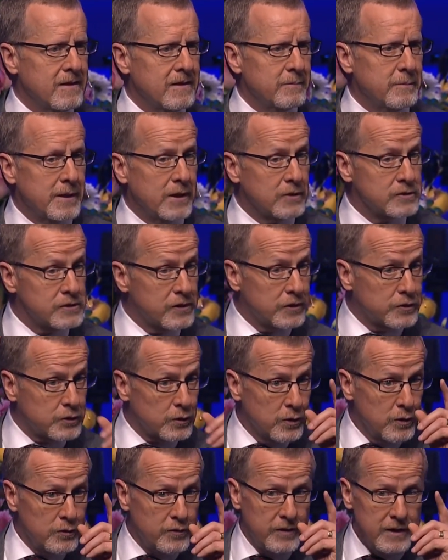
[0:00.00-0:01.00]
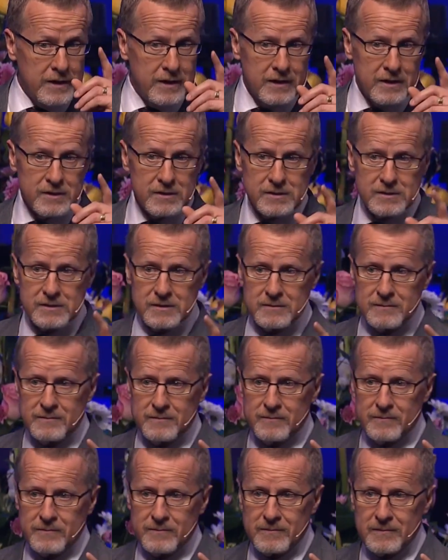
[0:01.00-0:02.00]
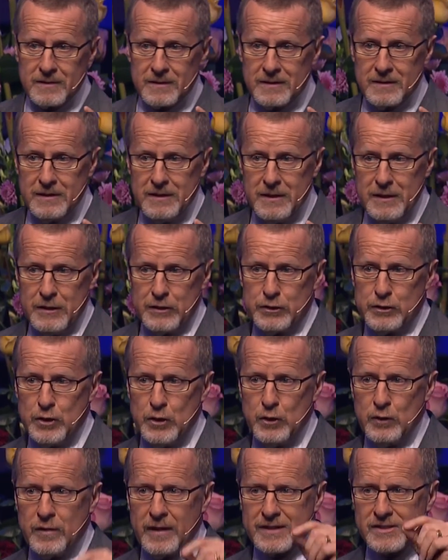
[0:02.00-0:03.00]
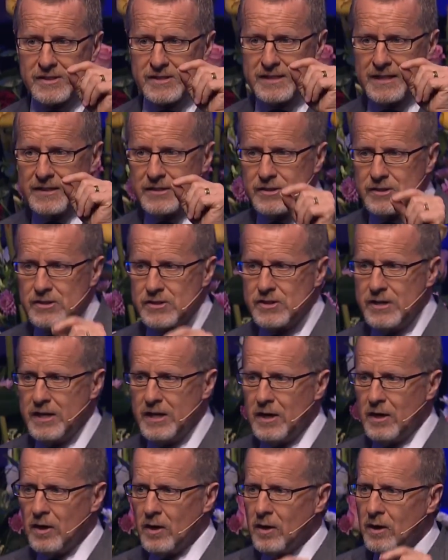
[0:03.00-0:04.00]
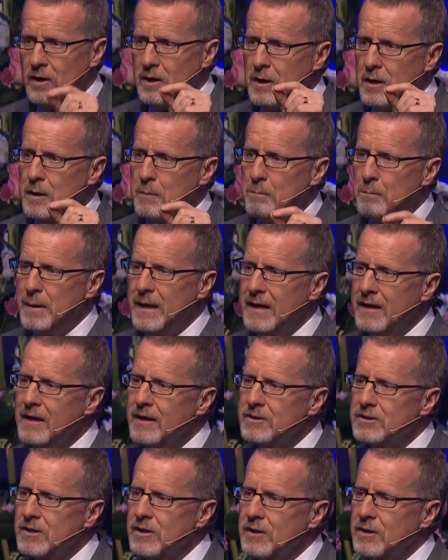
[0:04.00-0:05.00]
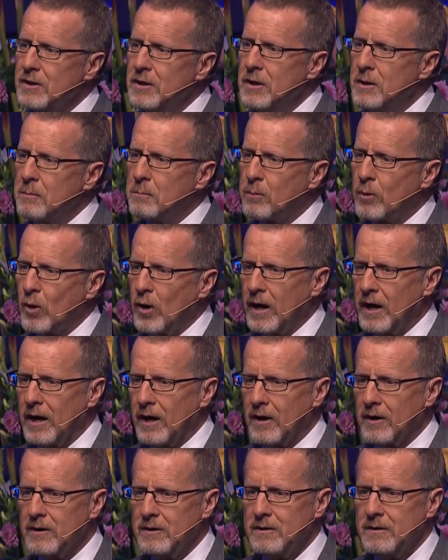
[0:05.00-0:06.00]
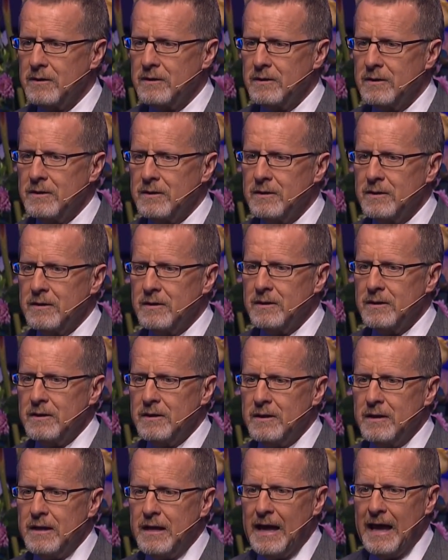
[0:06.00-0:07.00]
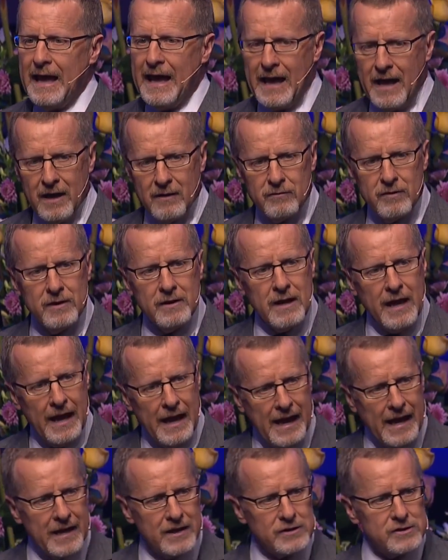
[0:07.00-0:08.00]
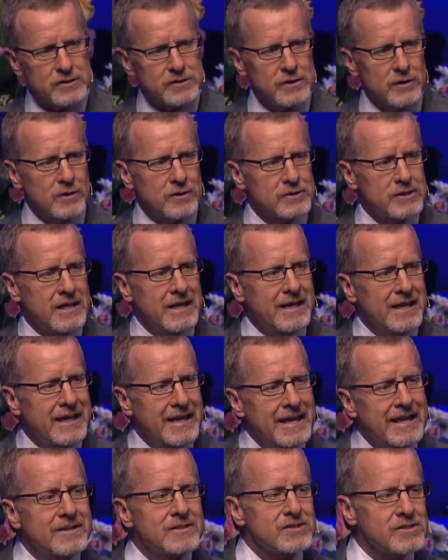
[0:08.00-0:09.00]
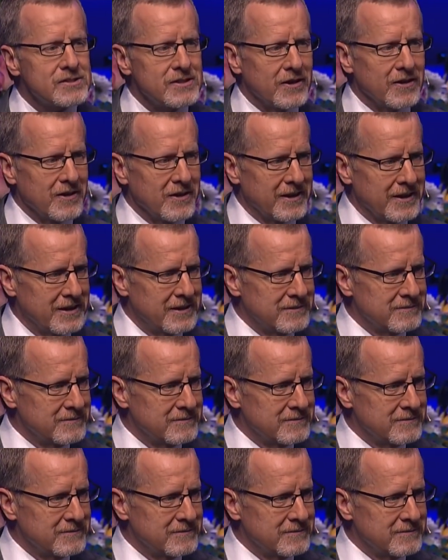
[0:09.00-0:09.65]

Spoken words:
Because the truth is, to the sincere, penitent prayer, heaven answers instantly.